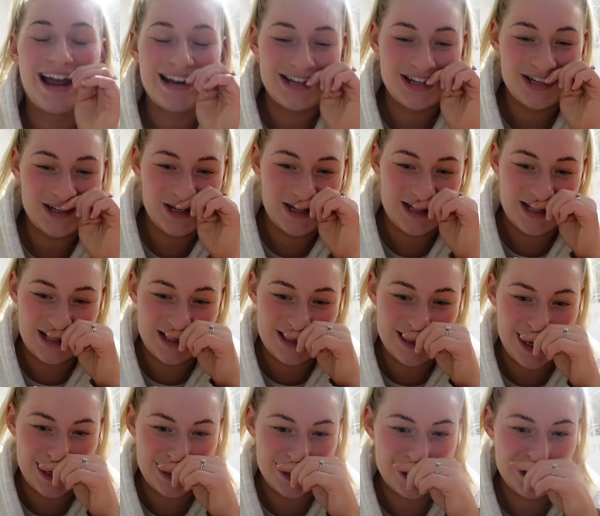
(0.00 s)
it's just
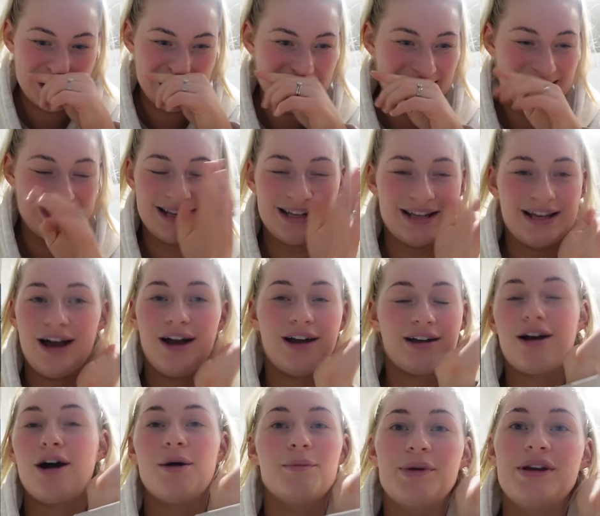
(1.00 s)
such, I
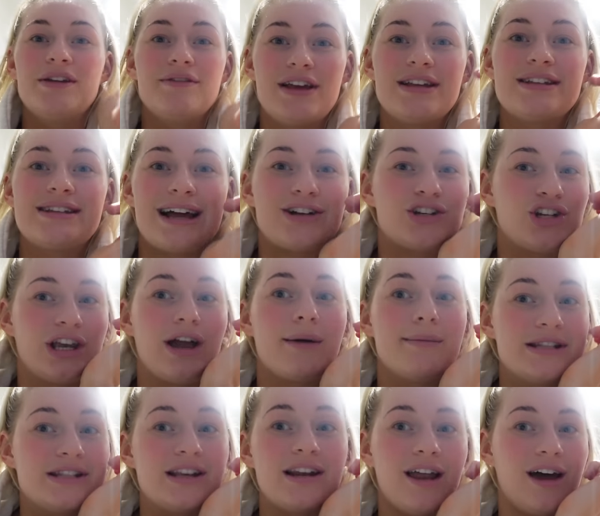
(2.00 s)
can't believe it is actually
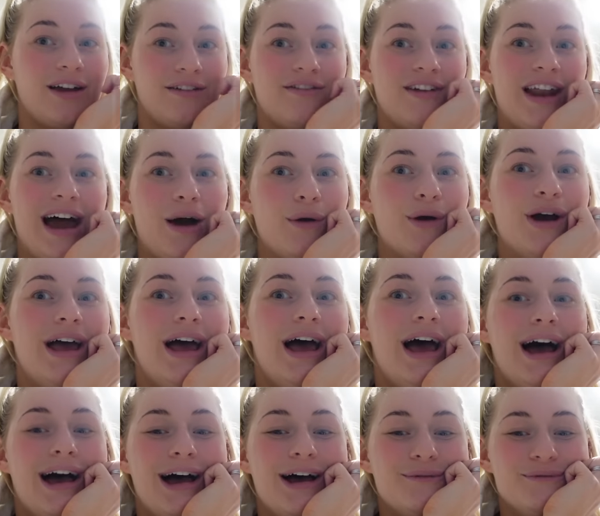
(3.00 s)
coming to life now.
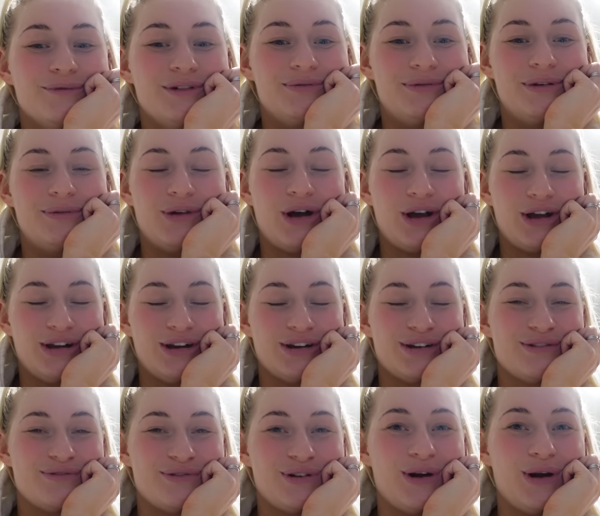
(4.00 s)
We've been working on
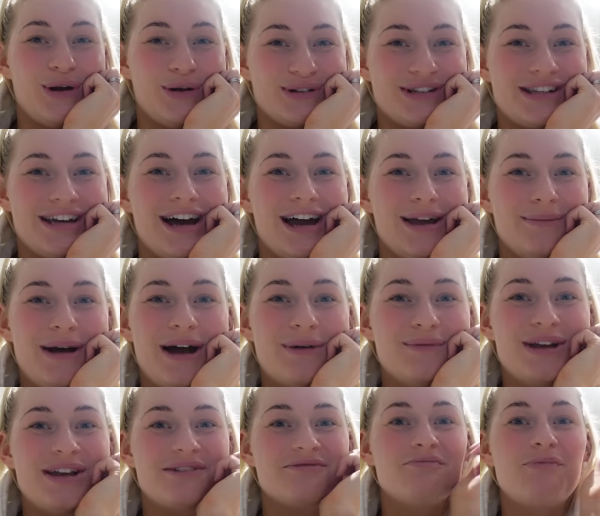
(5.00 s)
it for a long time
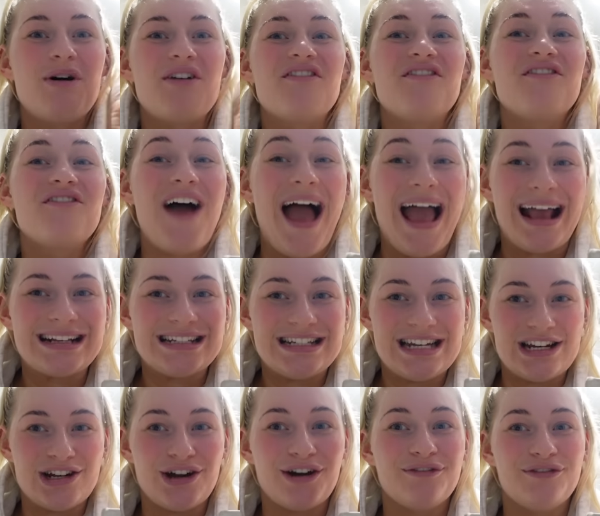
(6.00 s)
and we have
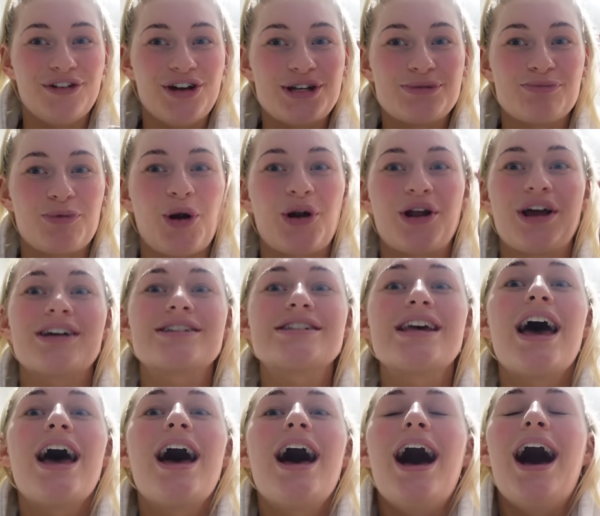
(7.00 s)
perfected our first product.
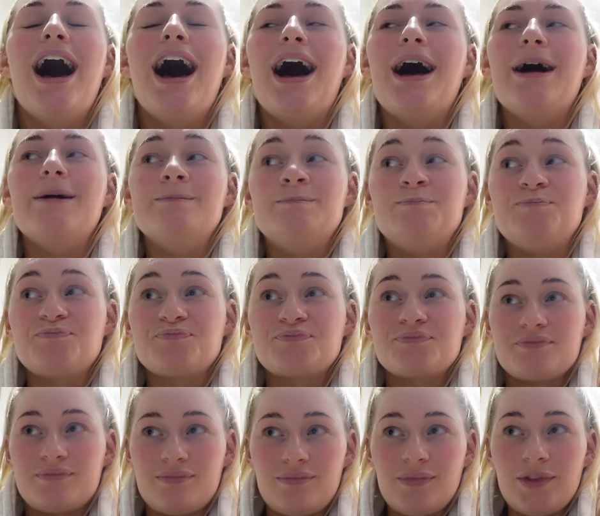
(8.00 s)

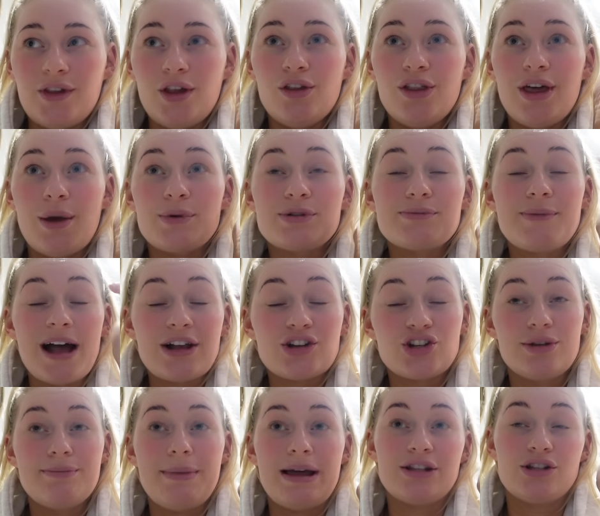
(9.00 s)
It was
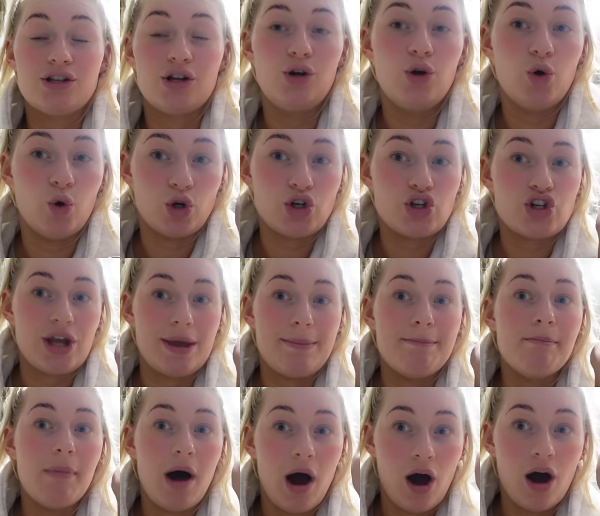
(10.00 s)
actually meant to launch
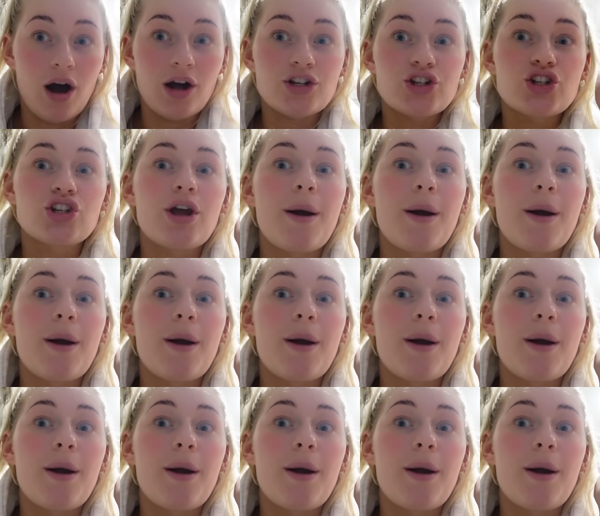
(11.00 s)
in March,